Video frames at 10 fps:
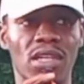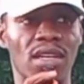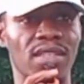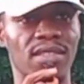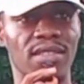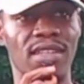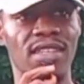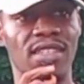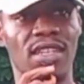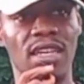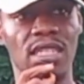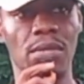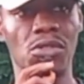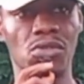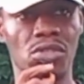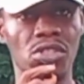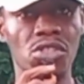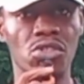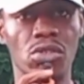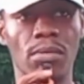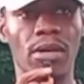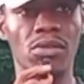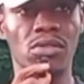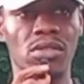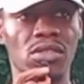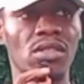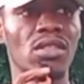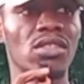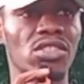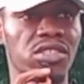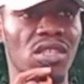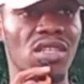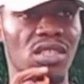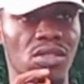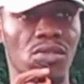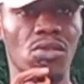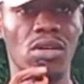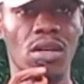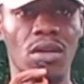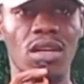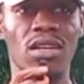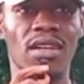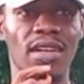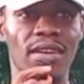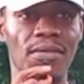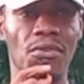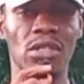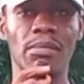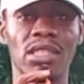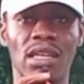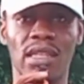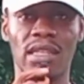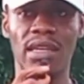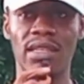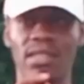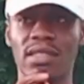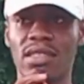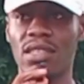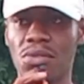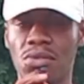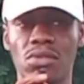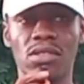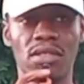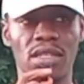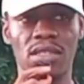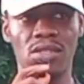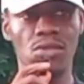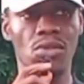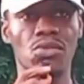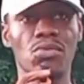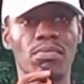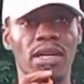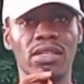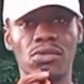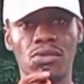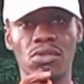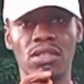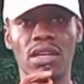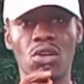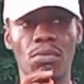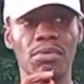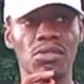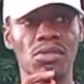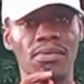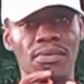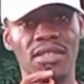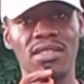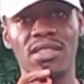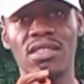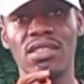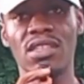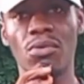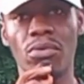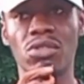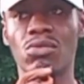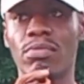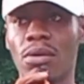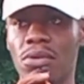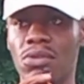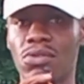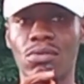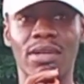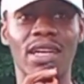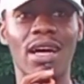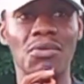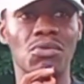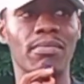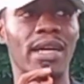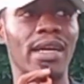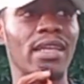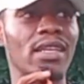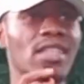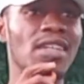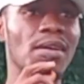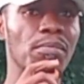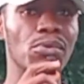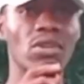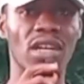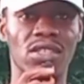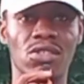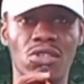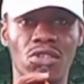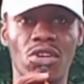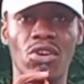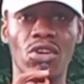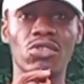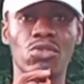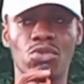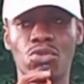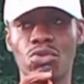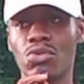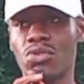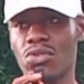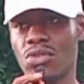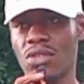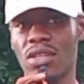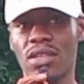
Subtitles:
class. In the class, I'm going to teach you about shares and stock, fundamental analysis, how to know the right stock to buy, to know the right company to invest in, when to buy, when not to buy, how to buy, brokers to use,